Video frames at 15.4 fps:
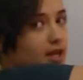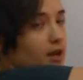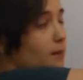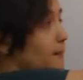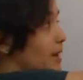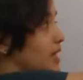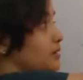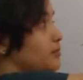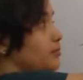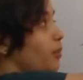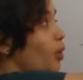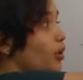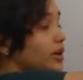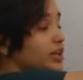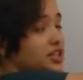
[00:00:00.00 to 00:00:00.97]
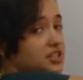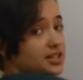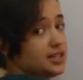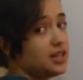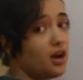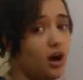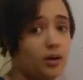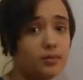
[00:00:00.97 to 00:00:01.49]
main point in
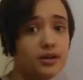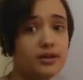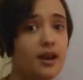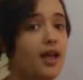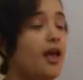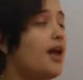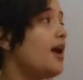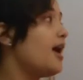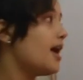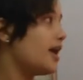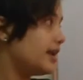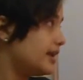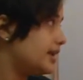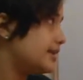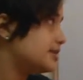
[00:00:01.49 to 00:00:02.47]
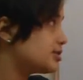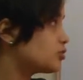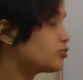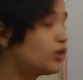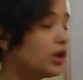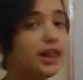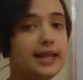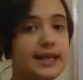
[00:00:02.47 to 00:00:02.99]
common, and it is
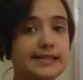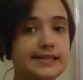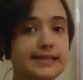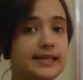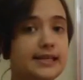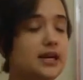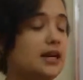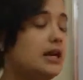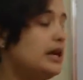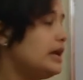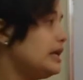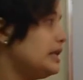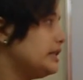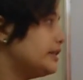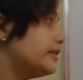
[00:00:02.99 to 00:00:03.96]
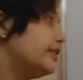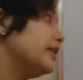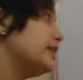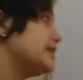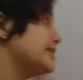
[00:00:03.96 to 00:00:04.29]
really easy, the thing is